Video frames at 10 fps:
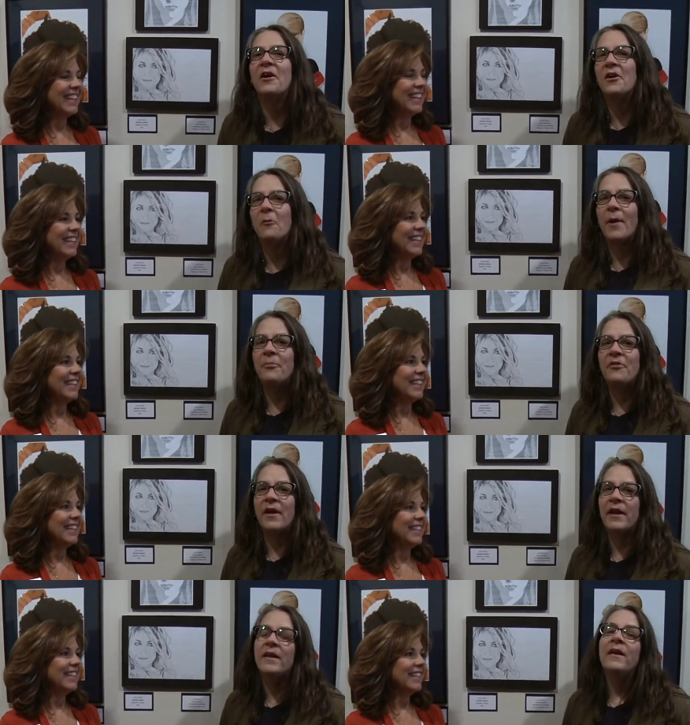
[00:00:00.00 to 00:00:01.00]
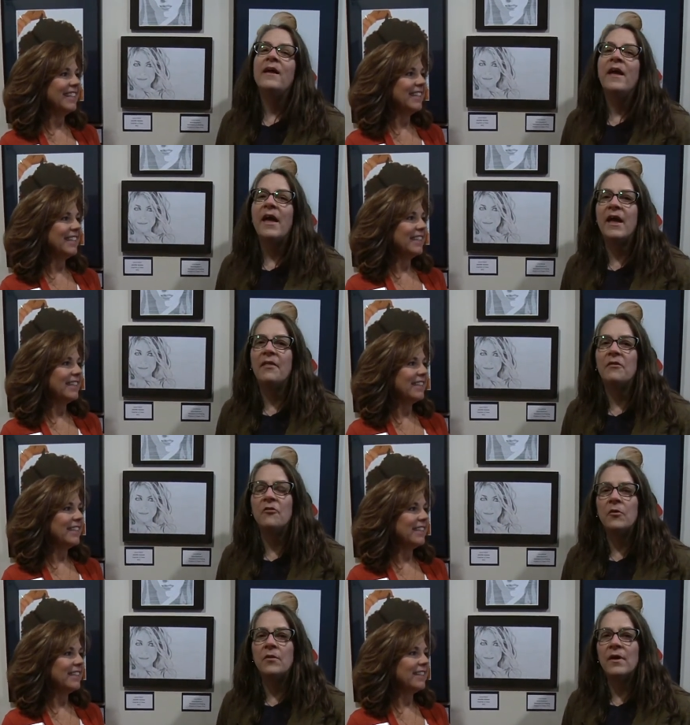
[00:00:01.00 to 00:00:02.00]
Speaker 1: on our website, and the
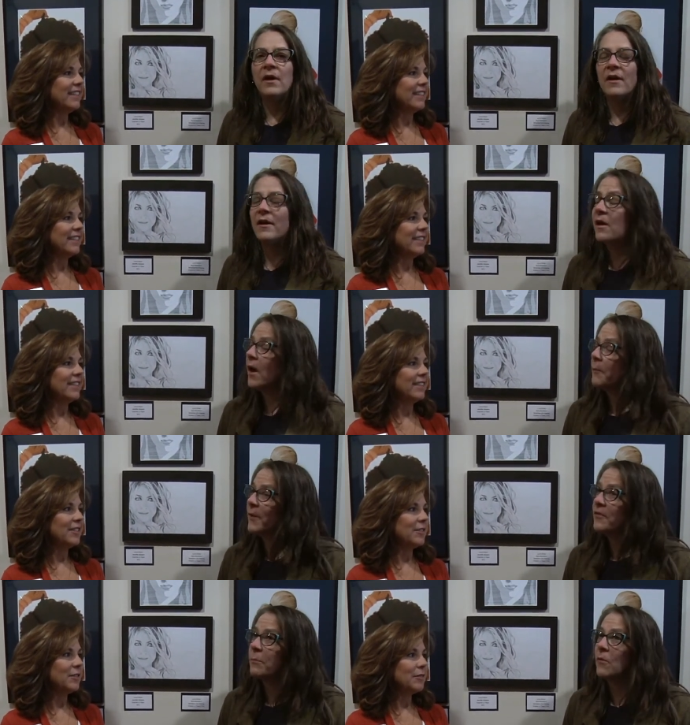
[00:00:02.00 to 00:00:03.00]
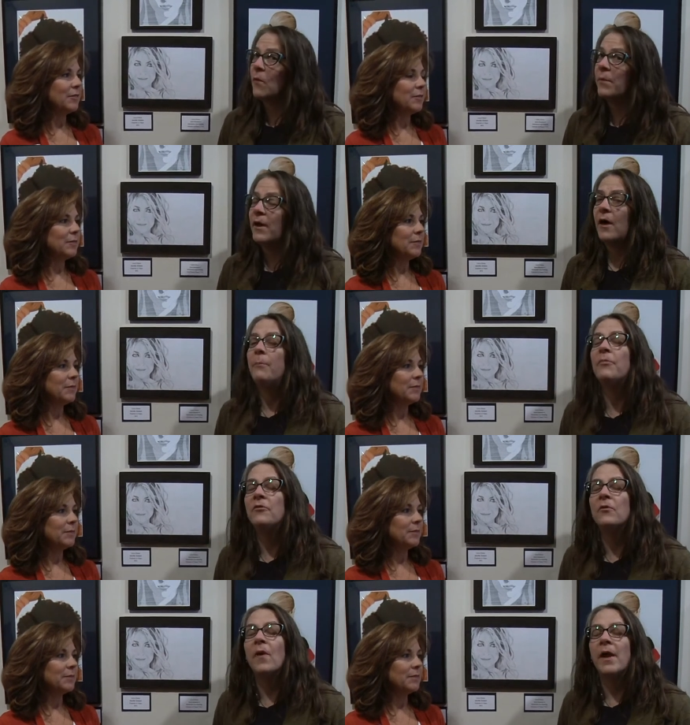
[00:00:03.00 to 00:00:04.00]
student um, exhibit will be up
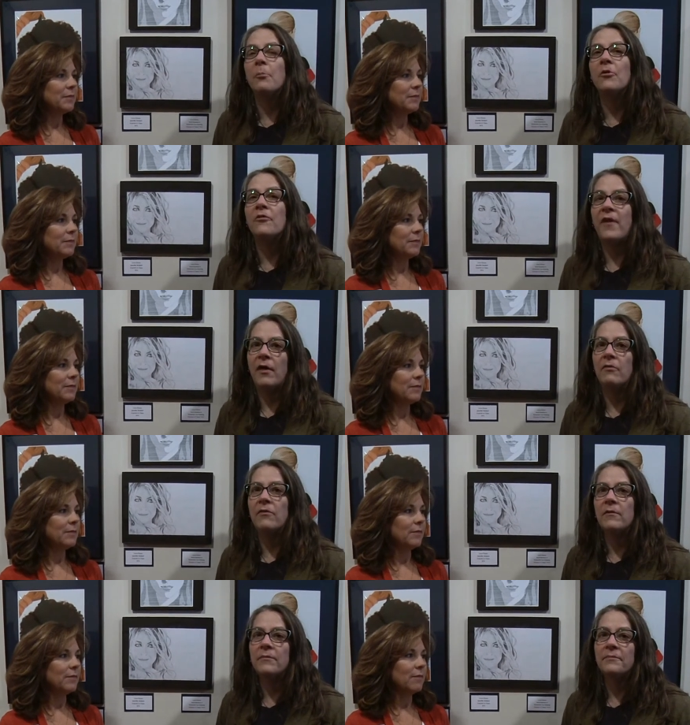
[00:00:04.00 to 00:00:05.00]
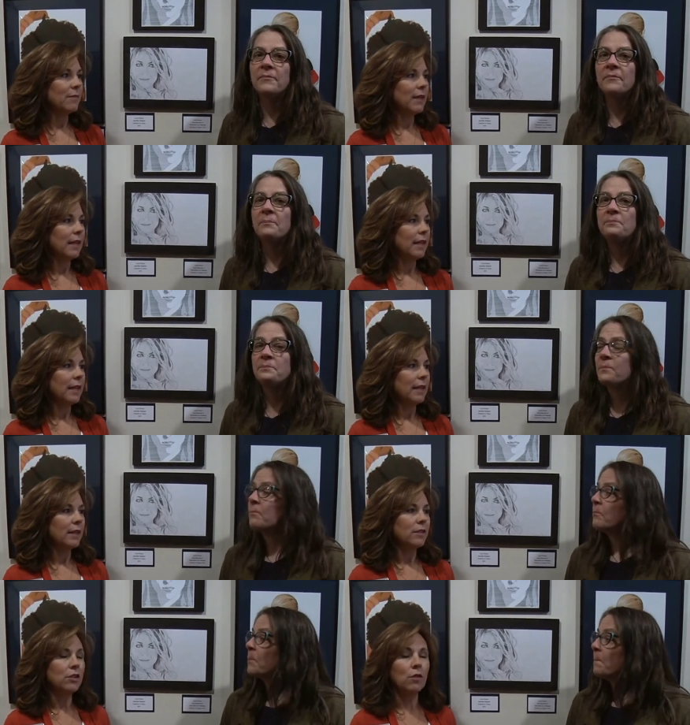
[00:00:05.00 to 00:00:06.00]
through April 10th.
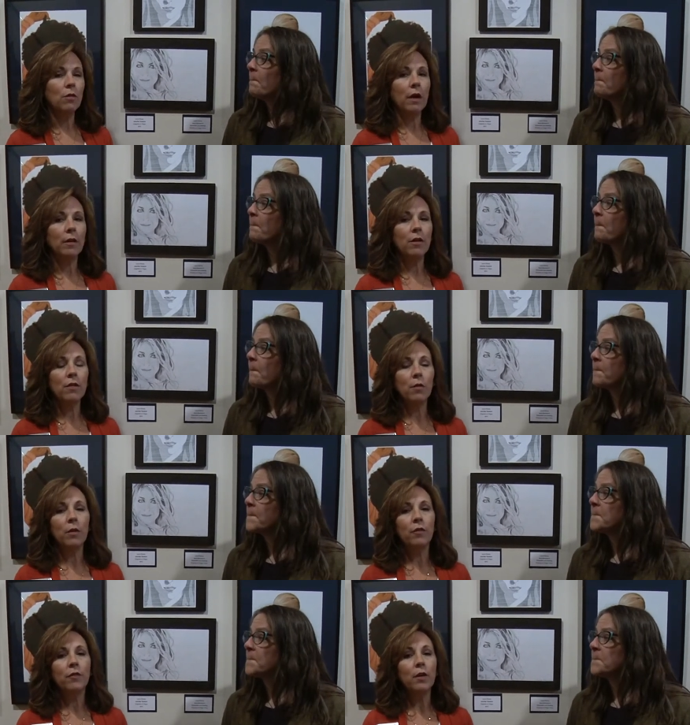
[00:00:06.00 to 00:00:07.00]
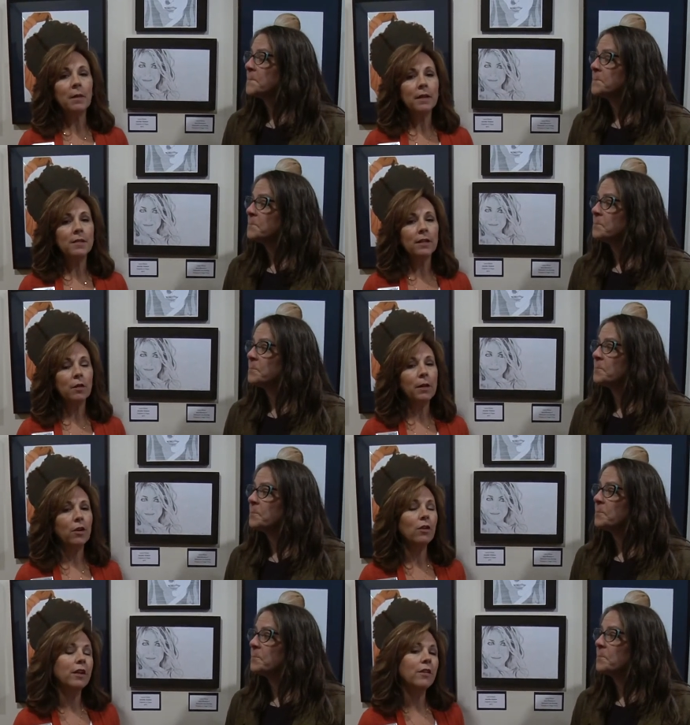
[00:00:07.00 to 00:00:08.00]
Speaker 2: So I know that we're filming this a little
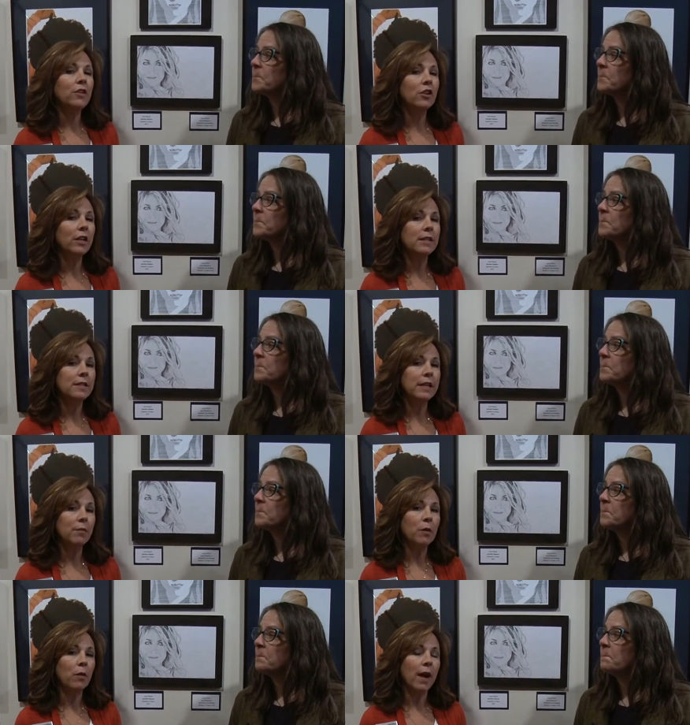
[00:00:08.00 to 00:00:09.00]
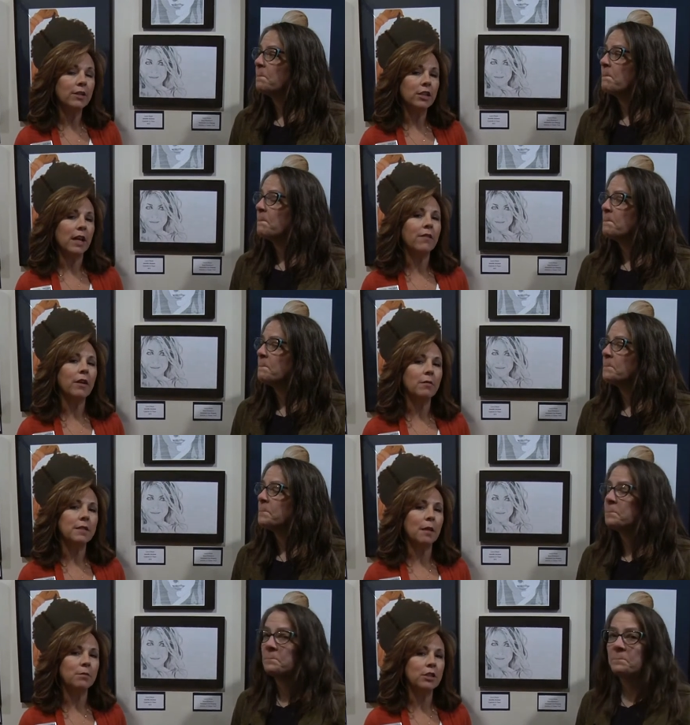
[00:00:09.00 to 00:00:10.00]
bit earlier than you're going to see it, but we're actually having a
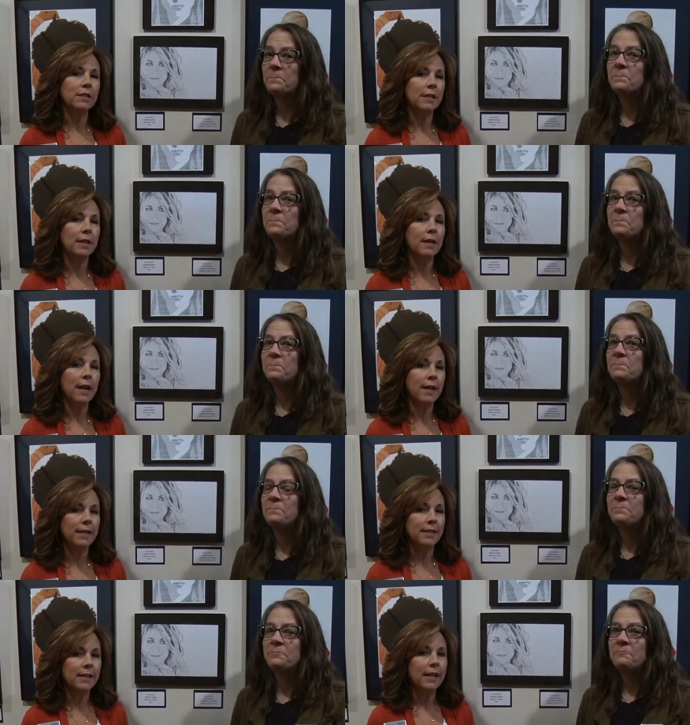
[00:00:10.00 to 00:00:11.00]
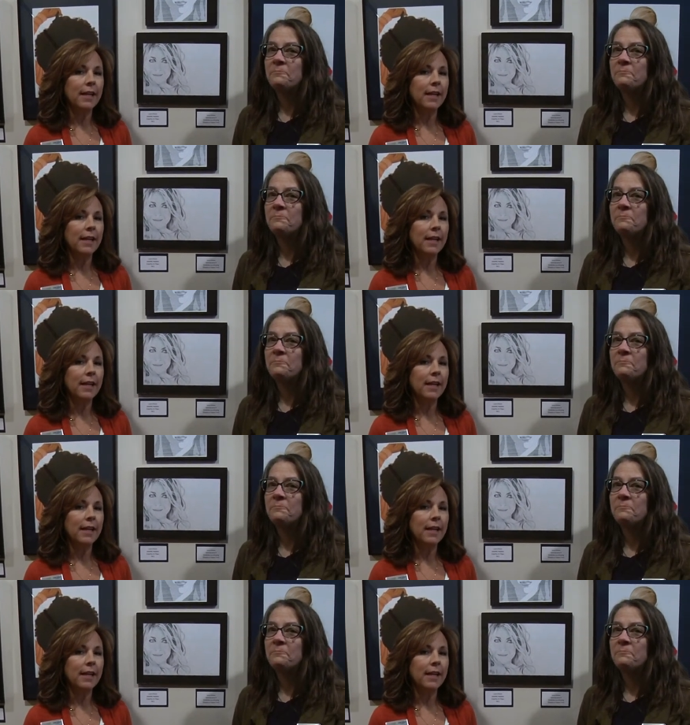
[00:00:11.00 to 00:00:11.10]
reception tonight